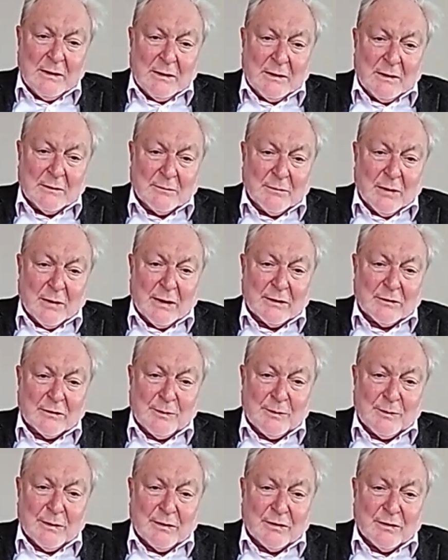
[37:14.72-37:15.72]
In my
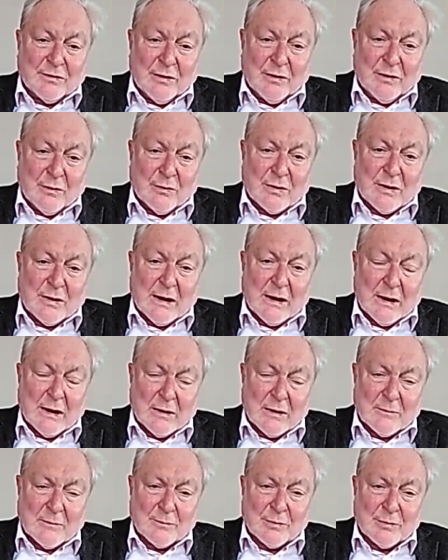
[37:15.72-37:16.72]
experience, no care
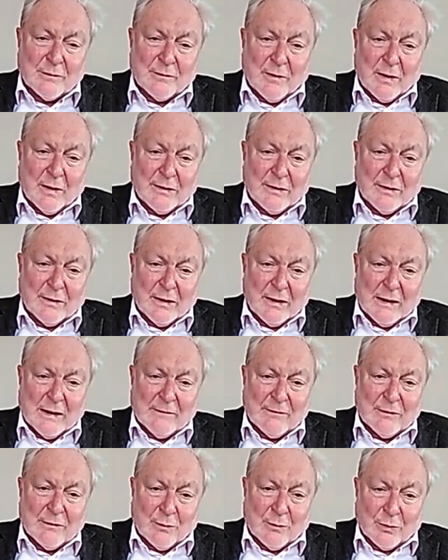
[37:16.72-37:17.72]
home provider
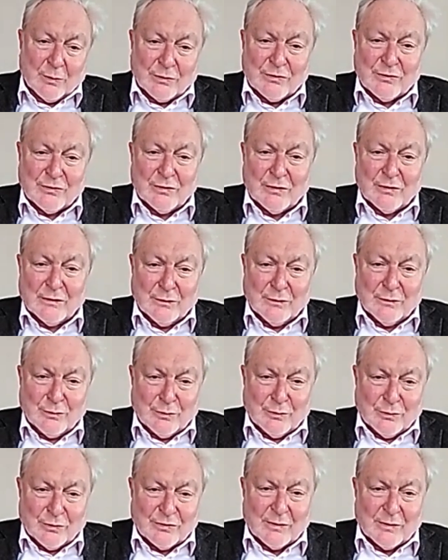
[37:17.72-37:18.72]
ever wants to
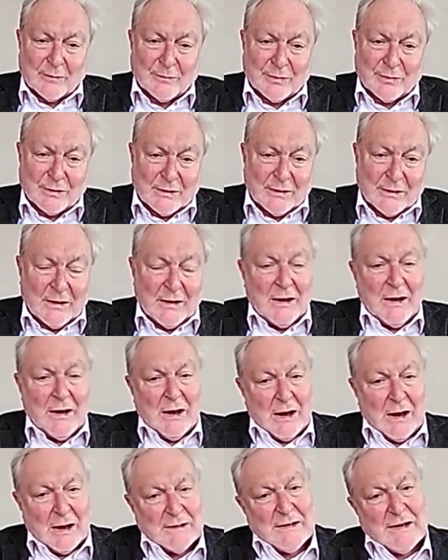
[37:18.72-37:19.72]
lose somebody
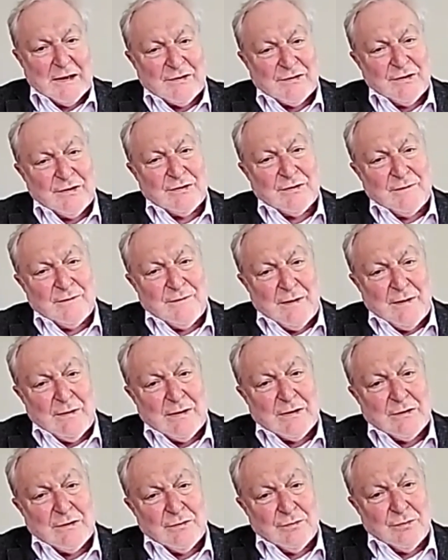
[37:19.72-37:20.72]
unless there's a
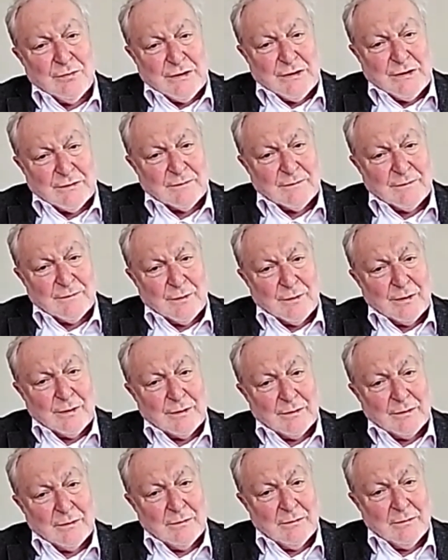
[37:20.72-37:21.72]
very good reason for it.
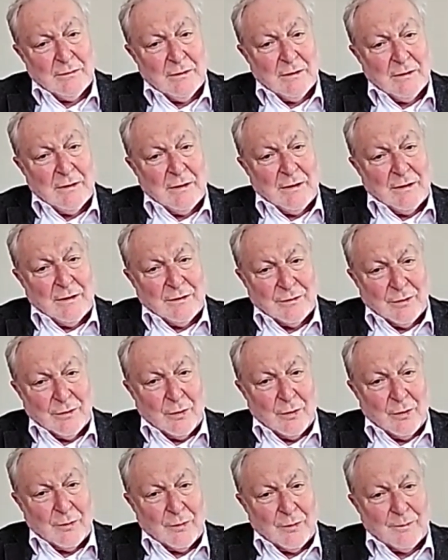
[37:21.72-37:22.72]

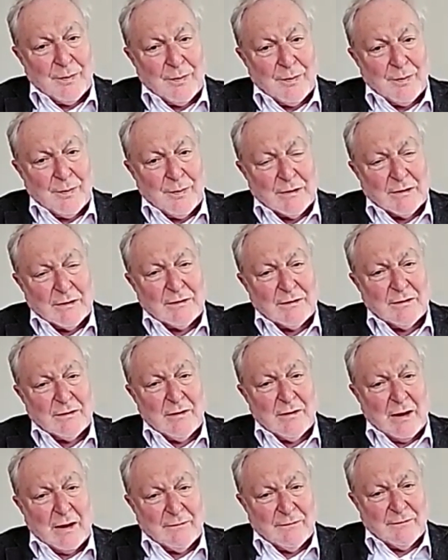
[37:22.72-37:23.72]
Non-payment,
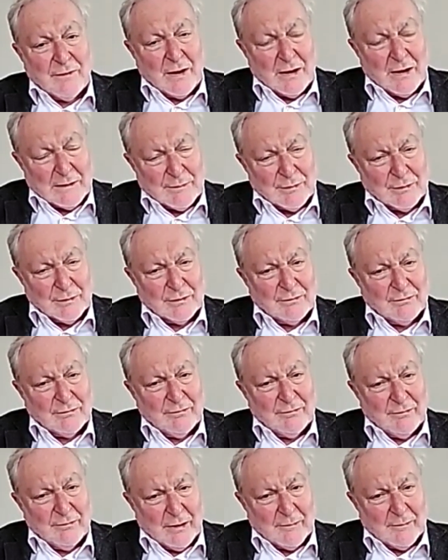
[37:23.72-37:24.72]
unviable
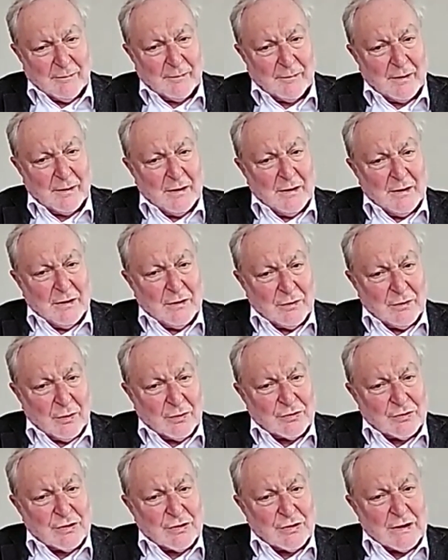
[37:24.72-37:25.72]

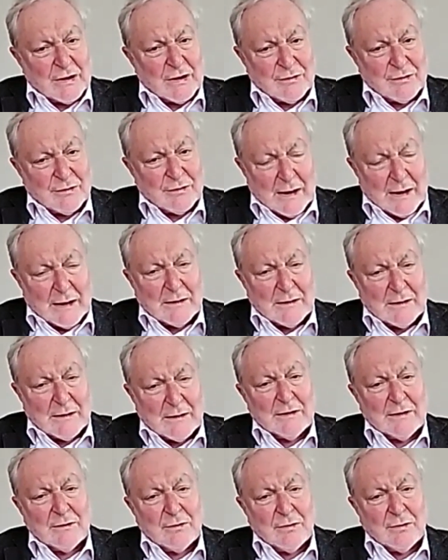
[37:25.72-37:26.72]
contracts through lack of
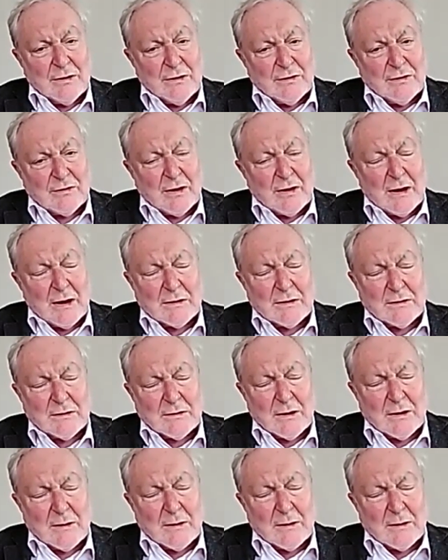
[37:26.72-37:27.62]
increase, and